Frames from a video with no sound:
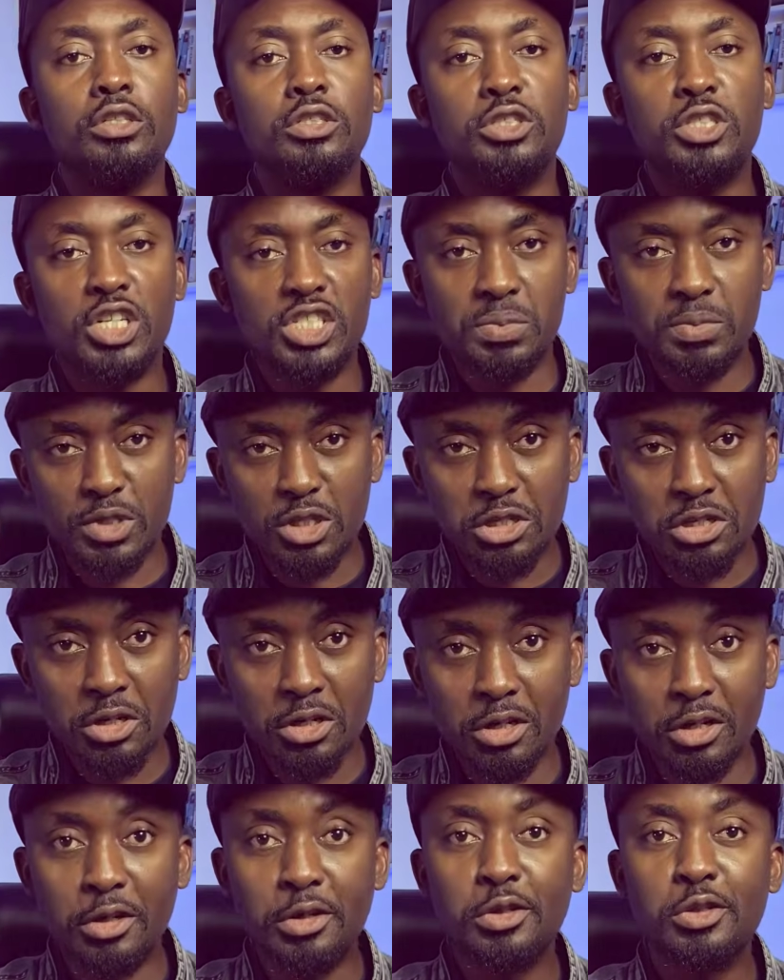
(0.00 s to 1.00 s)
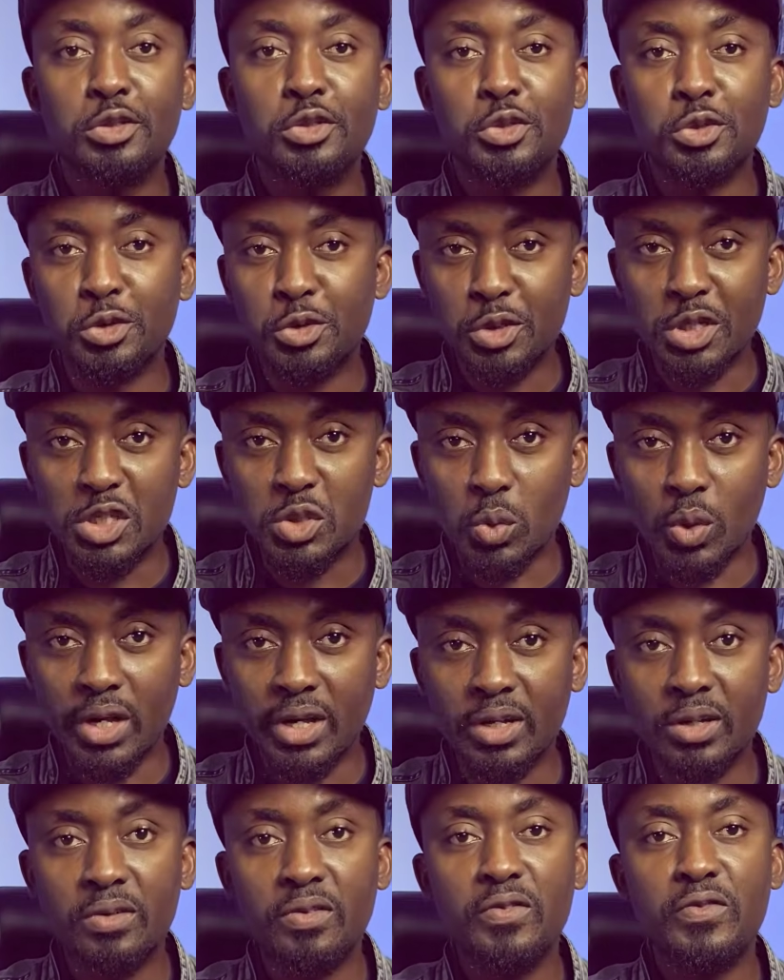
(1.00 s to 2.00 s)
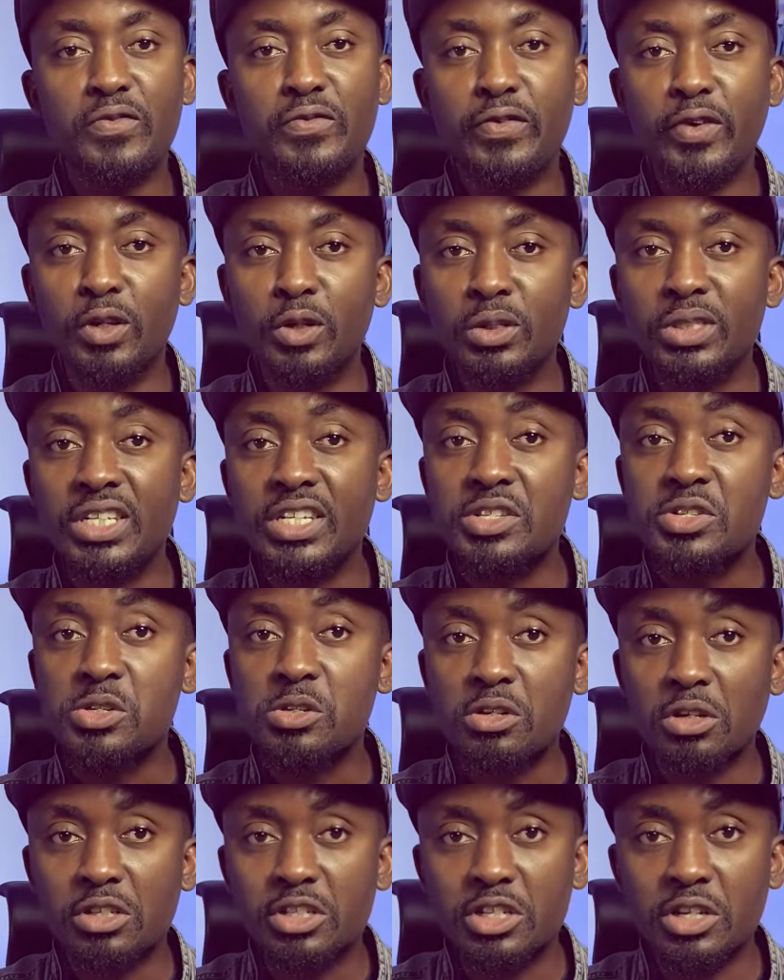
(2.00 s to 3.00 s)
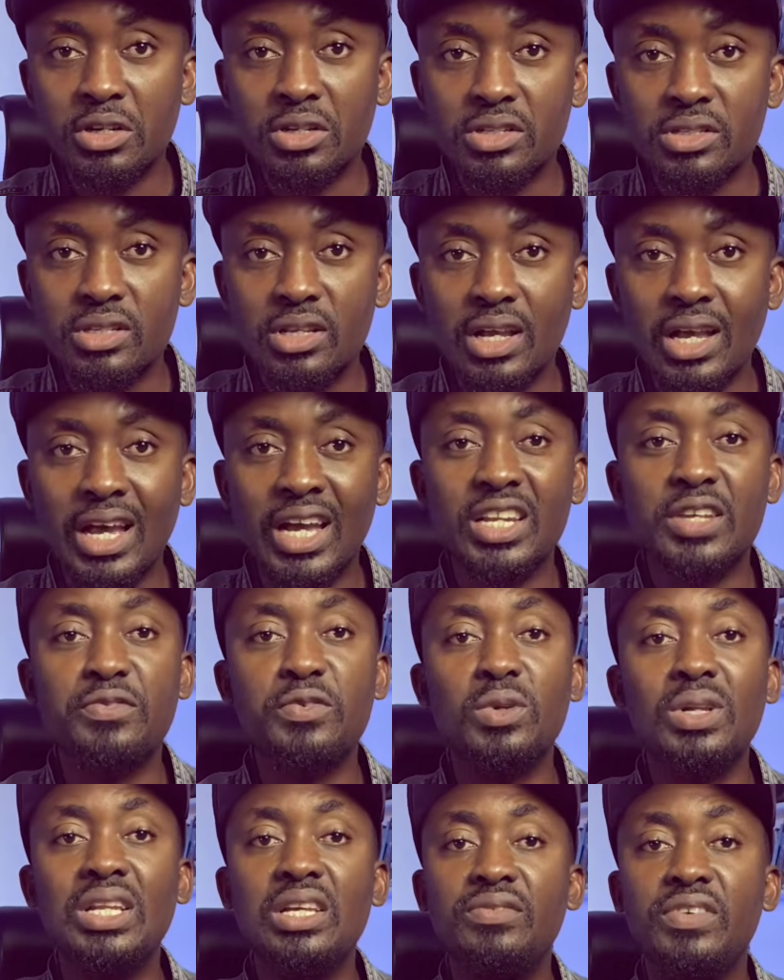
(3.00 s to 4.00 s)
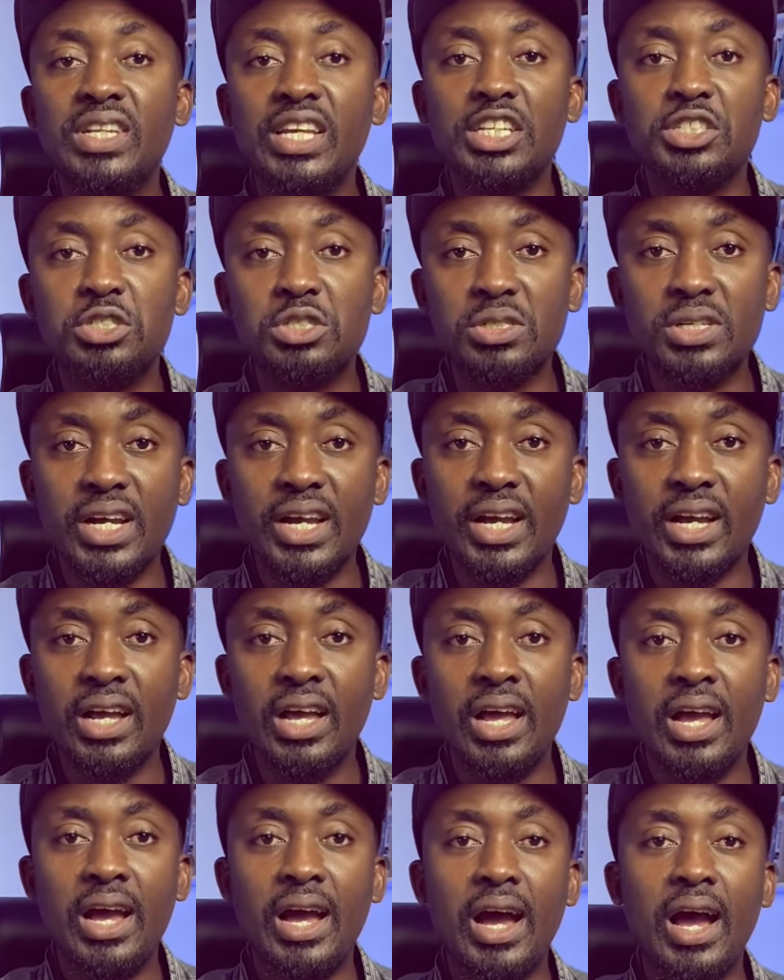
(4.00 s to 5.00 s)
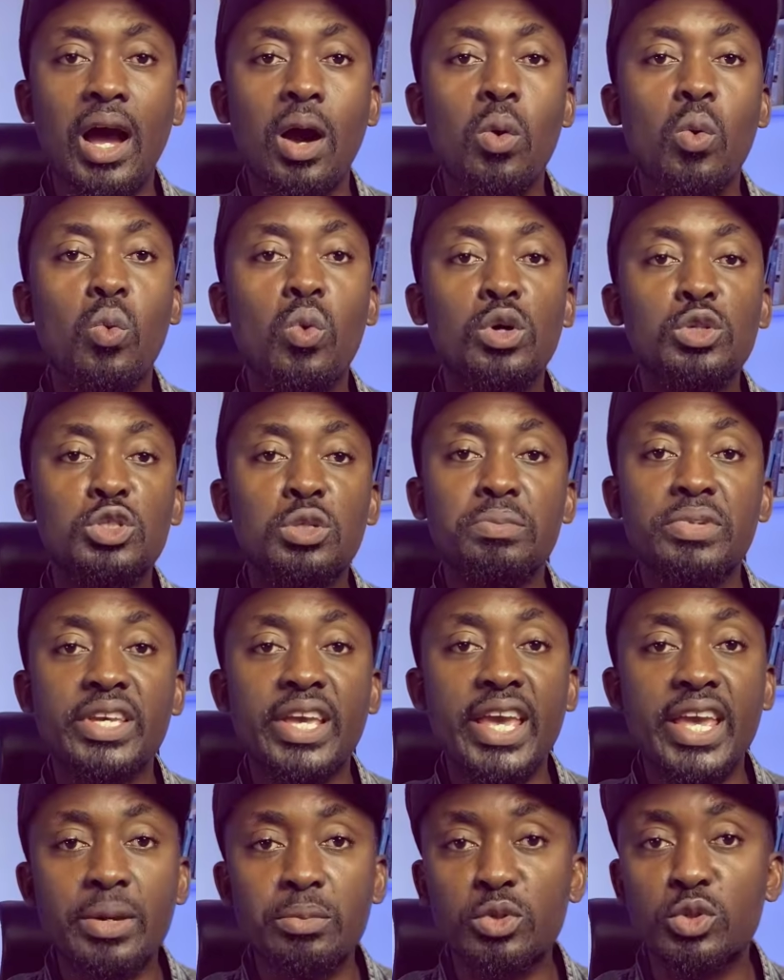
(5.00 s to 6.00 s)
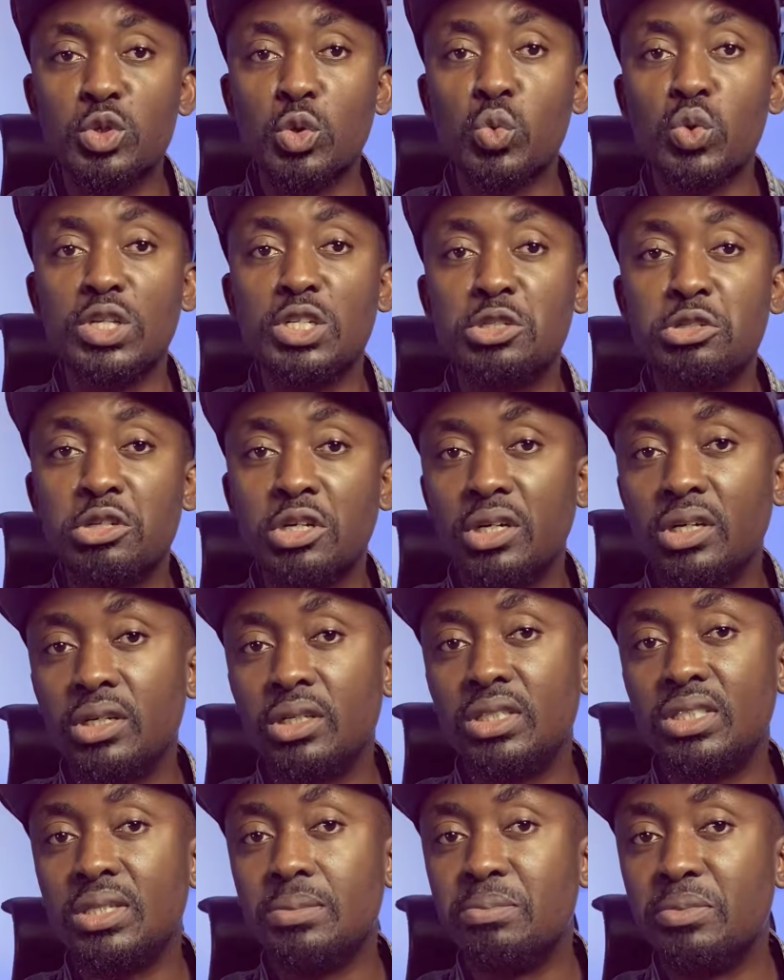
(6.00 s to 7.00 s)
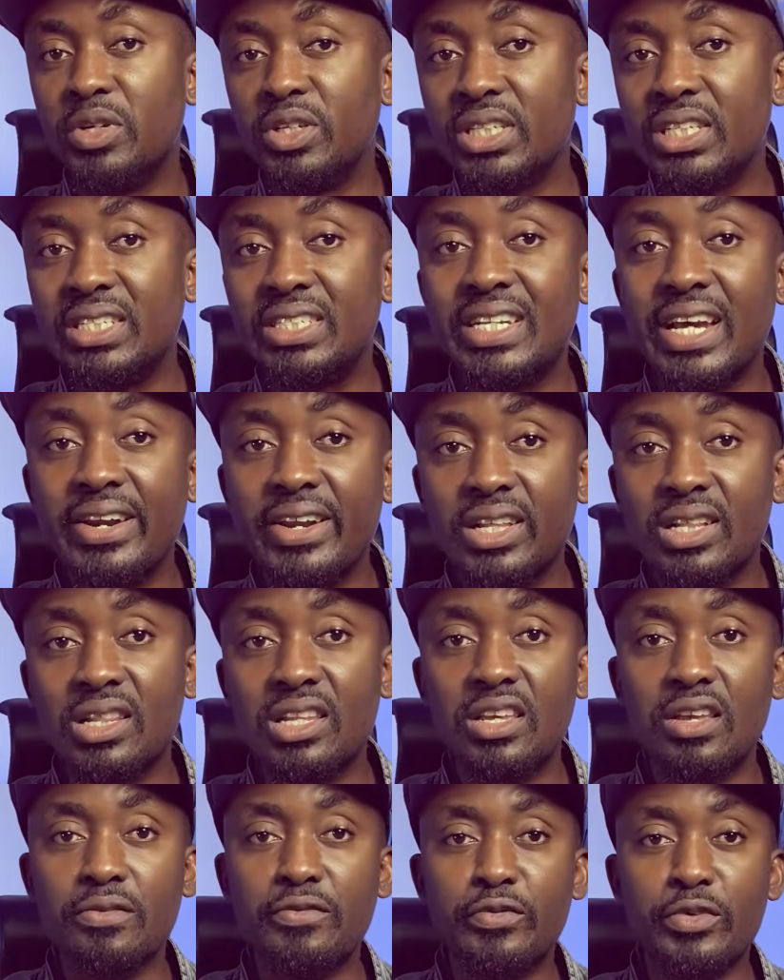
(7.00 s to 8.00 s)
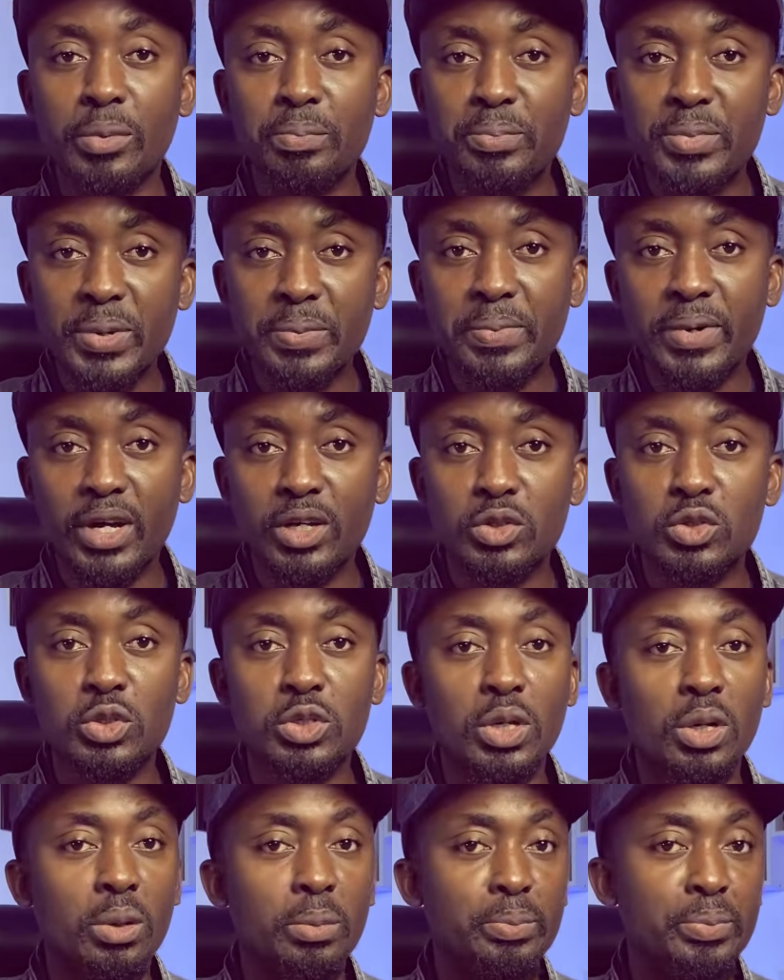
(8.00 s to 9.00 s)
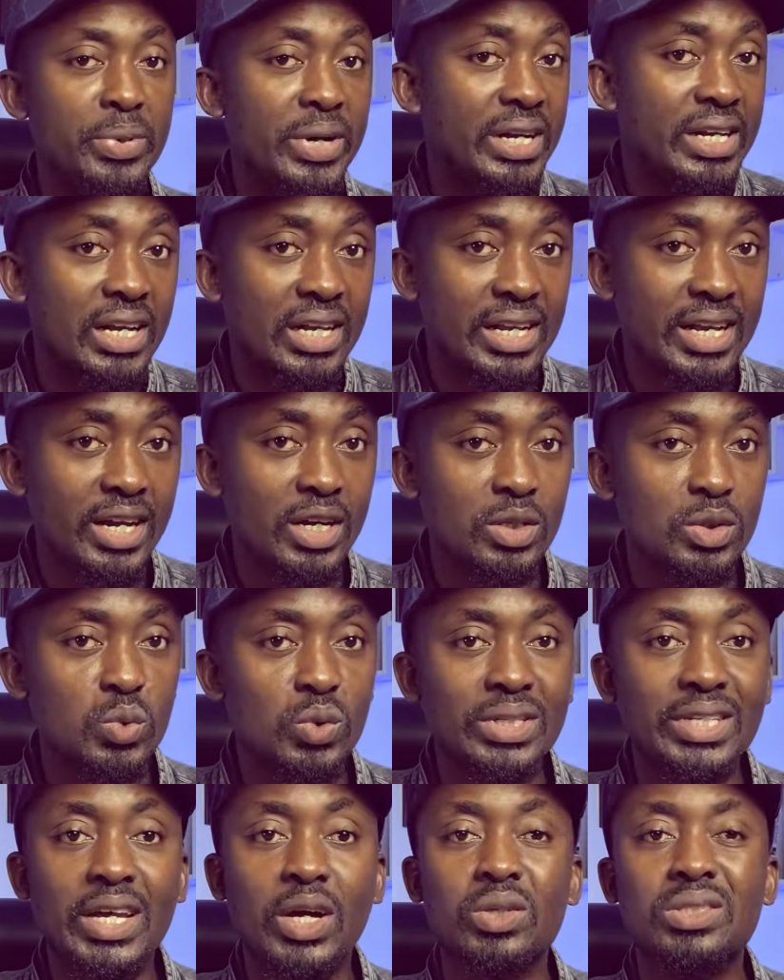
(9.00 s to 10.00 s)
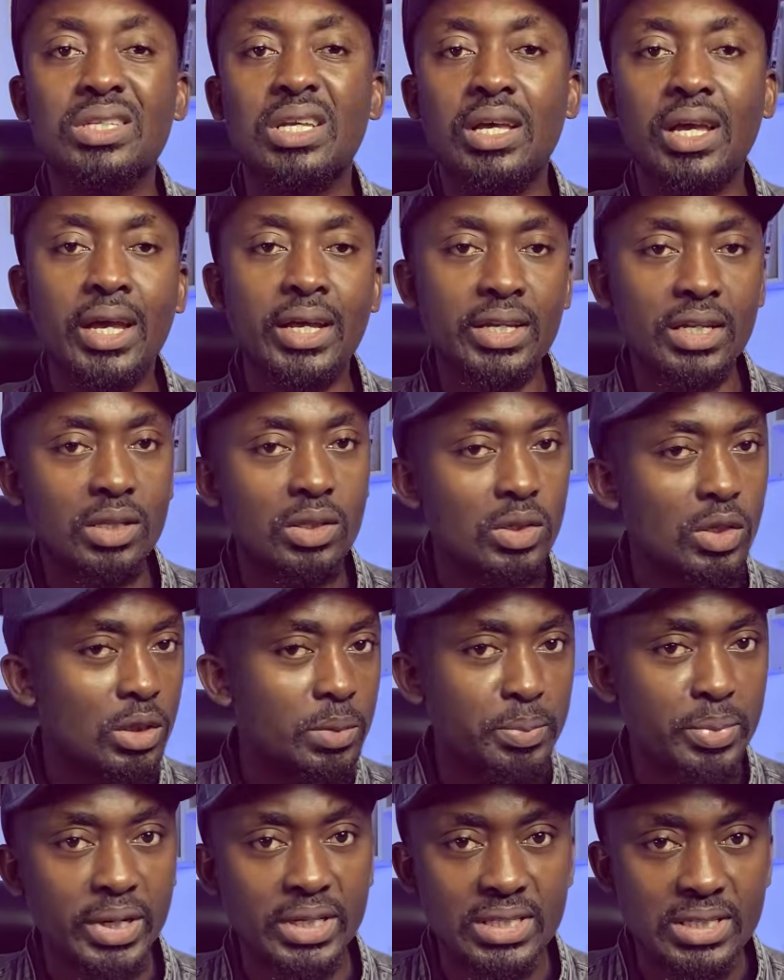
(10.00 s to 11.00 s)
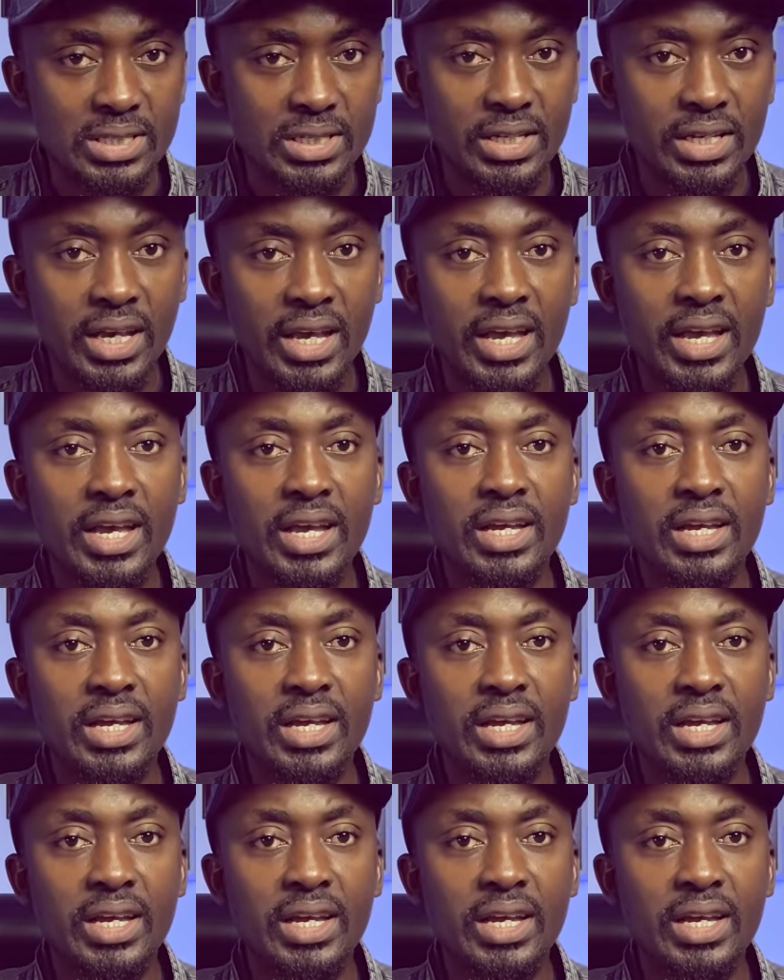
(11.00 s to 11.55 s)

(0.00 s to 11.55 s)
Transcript: Just be sure to do it well, follow the instructions, and if you live in Nigeria and want to be able to withdraw the money directly from PayPal to your bank account without any third party,